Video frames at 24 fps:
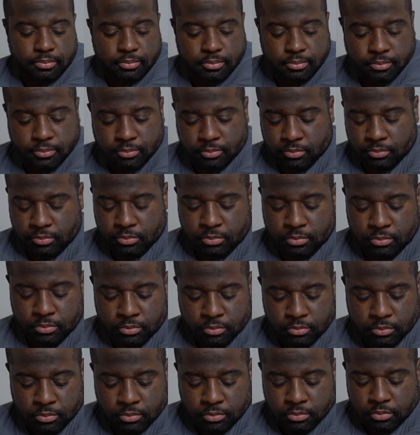
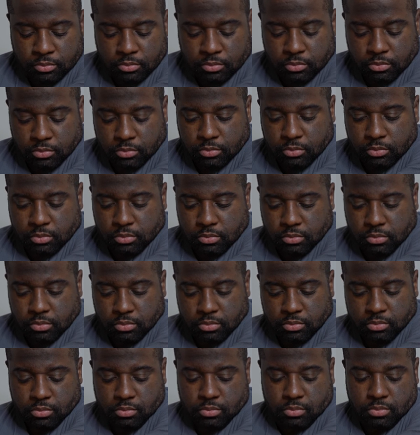
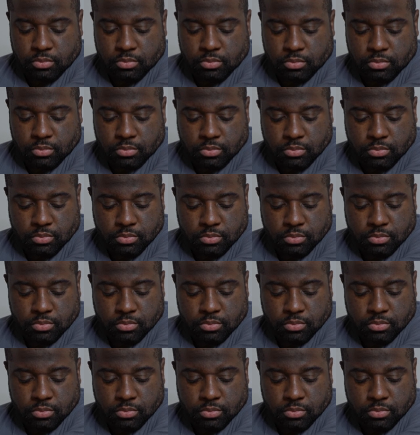(silence)